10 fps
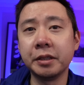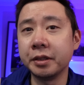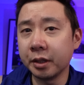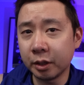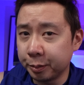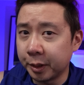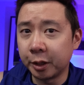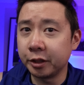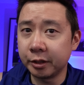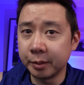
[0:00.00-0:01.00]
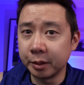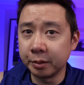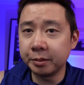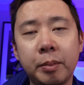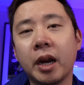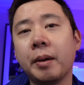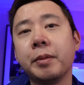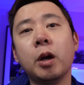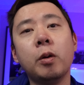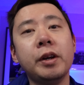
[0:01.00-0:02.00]
isn't the smartest move, but I'm
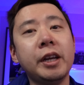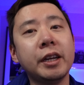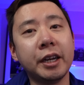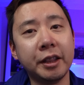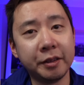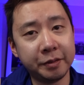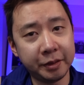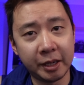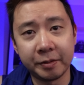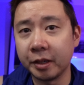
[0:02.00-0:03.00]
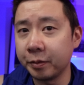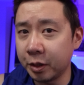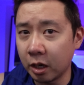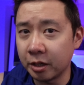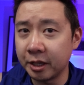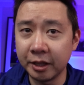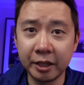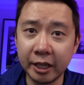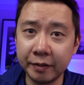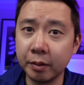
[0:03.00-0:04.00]
coding it in the flavor of taunting
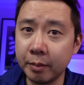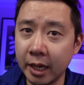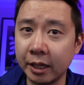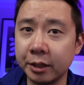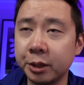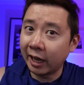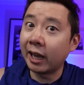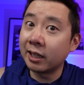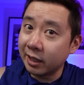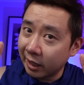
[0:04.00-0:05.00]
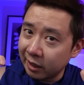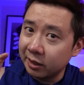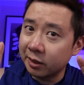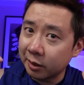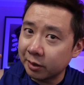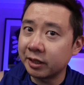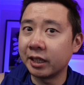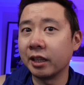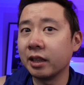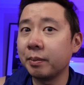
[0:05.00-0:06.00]
the evil mage and
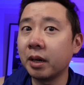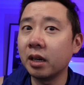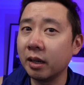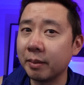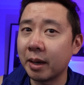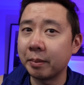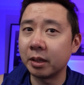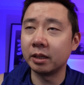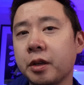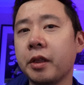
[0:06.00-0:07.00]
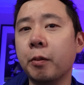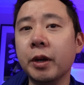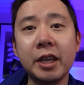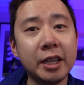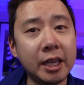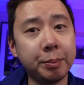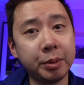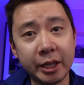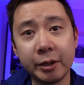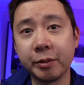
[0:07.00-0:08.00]
insulting the party member so that we can keep
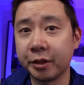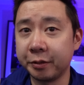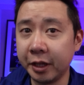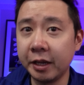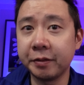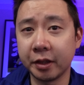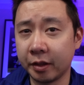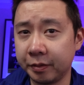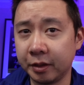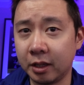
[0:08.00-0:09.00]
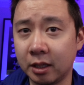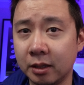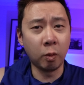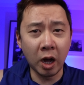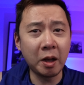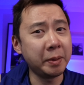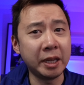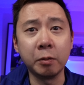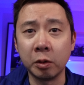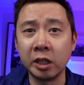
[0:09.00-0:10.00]
playing with the flavor of the flaw while
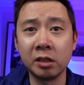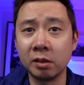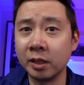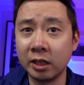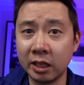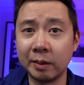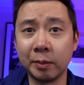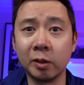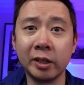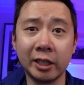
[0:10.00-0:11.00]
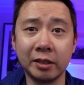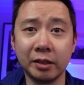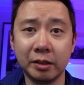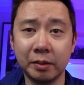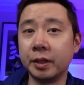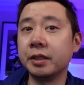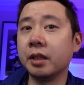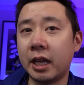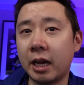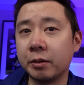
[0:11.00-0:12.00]
being reasonably team-oriented. This
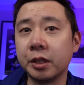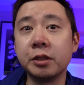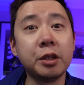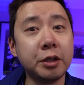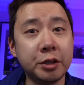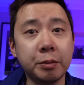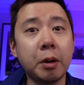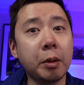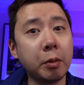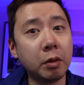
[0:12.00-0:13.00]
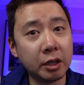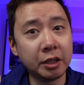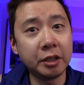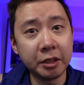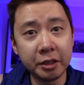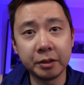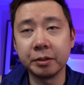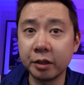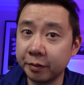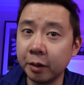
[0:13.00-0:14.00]
allows us to do what we wanted to do,
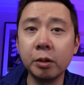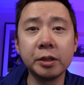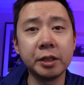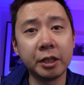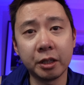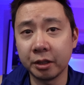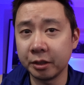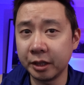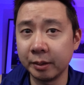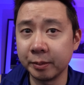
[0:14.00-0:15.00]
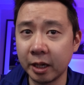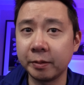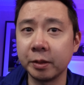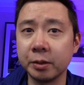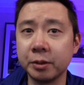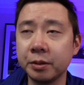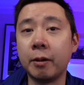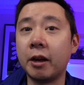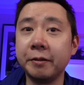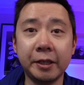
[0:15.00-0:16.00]
to focus in on our team's efforts
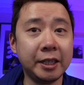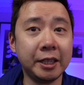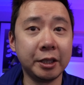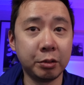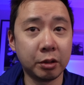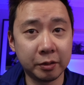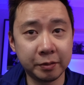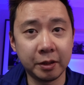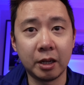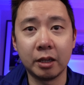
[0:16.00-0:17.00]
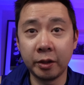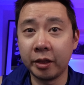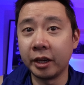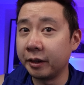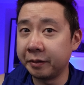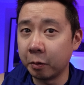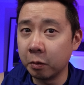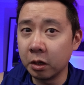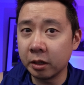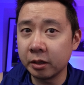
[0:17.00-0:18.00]
while feeding into our flaw, so that if it
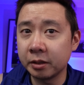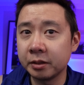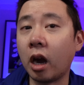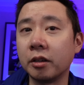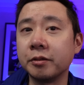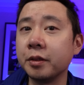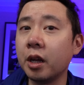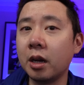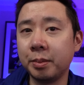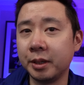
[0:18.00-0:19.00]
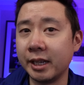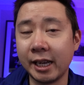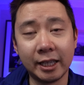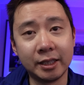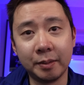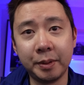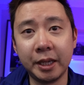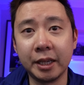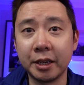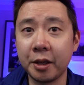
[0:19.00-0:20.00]
works, our flaw play ends up
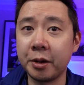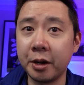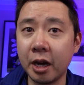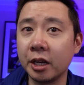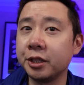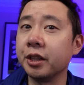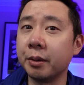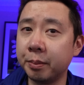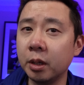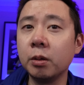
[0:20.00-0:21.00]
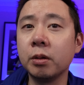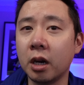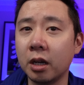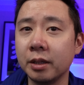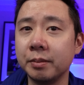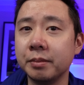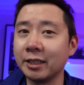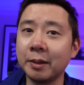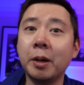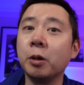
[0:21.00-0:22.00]
being another notch in the pro column
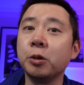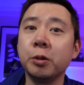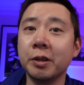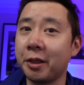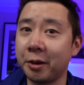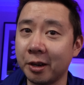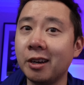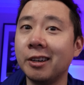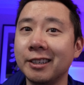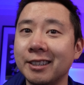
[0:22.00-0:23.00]
as opposed to another con.